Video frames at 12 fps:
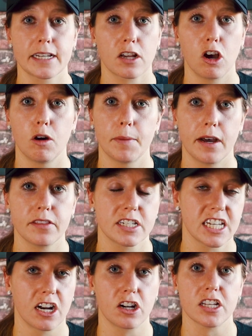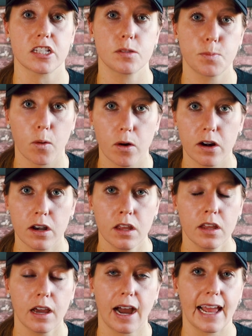Tacoma, the TRD Sport,
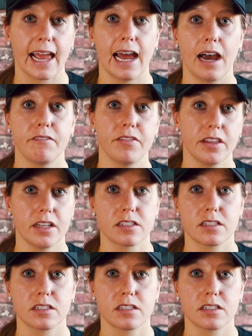I have the